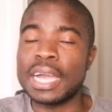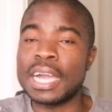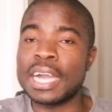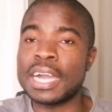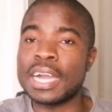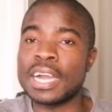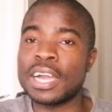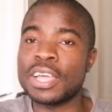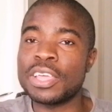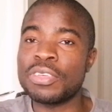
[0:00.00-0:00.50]

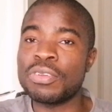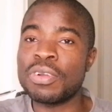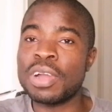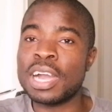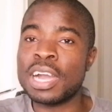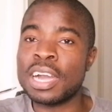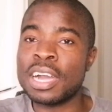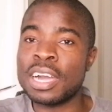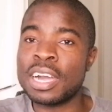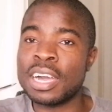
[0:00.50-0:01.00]

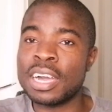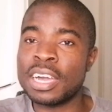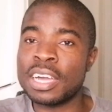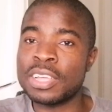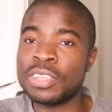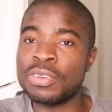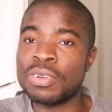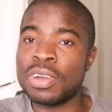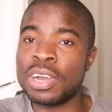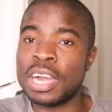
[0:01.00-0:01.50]

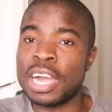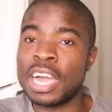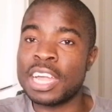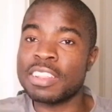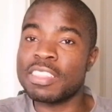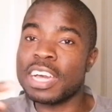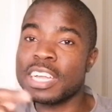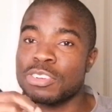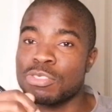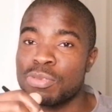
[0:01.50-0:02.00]

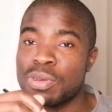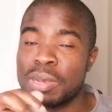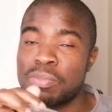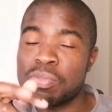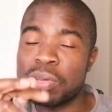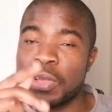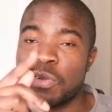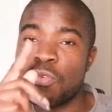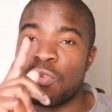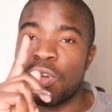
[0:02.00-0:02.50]
and that will
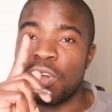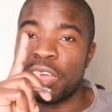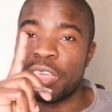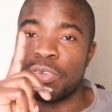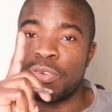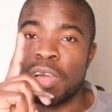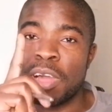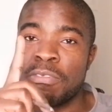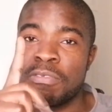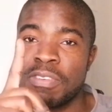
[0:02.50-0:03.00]
be
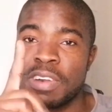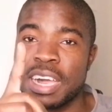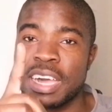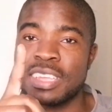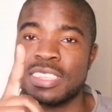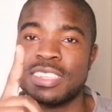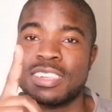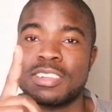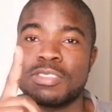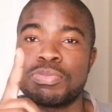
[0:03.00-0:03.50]
your
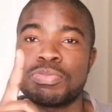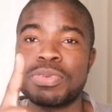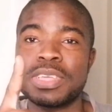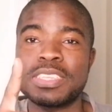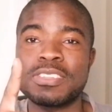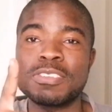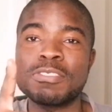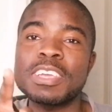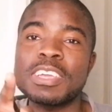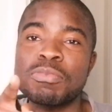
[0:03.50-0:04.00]
first
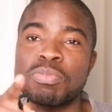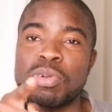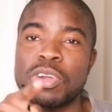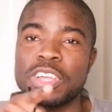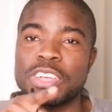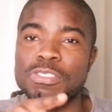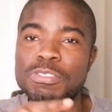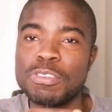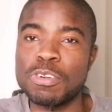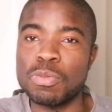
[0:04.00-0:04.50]
specific
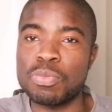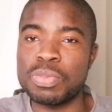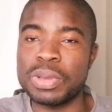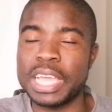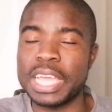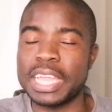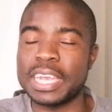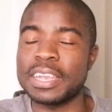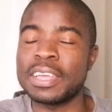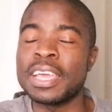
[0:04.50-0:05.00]
point for
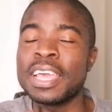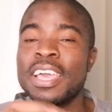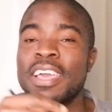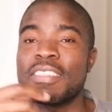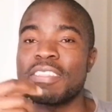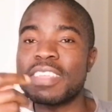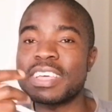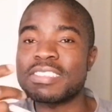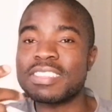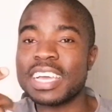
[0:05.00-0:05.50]
pain.
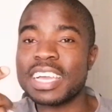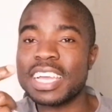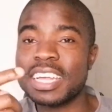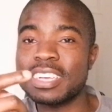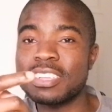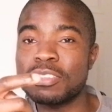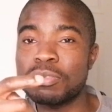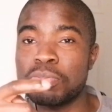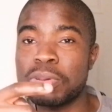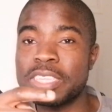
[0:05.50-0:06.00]
The
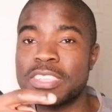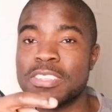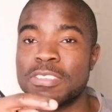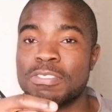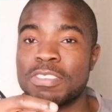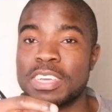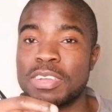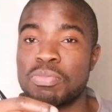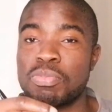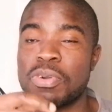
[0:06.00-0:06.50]
second
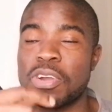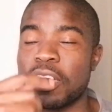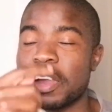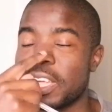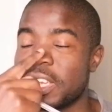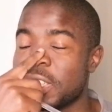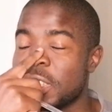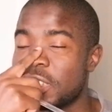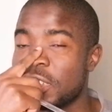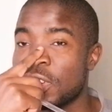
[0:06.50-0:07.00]
specific
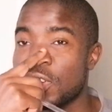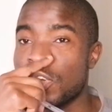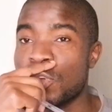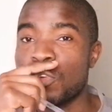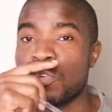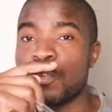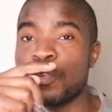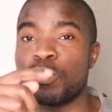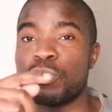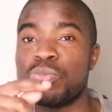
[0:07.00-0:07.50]
point
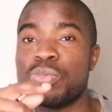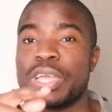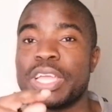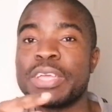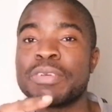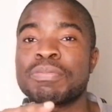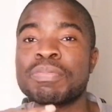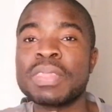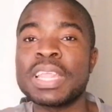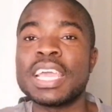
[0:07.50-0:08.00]
would
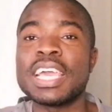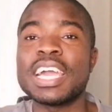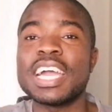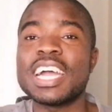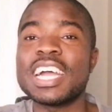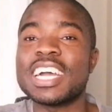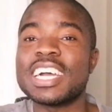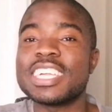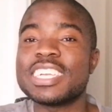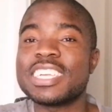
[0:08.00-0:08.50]
be
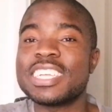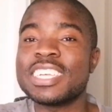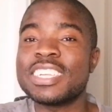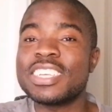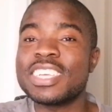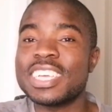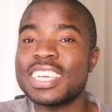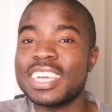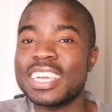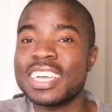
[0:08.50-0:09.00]

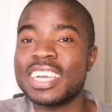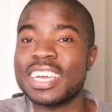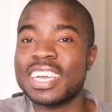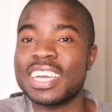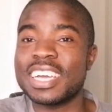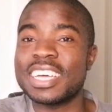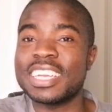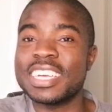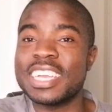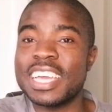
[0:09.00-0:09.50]

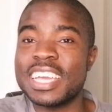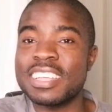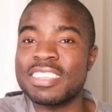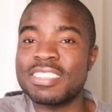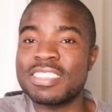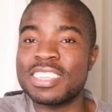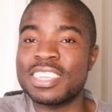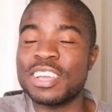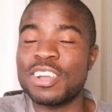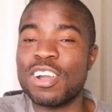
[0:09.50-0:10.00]
teaching
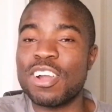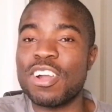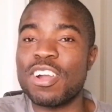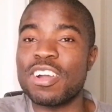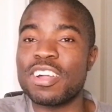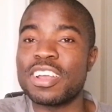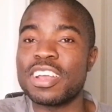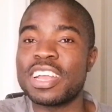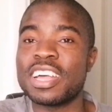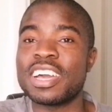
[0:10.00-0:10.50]
Daisy
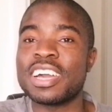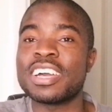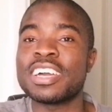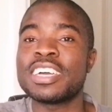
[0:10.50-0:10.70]
on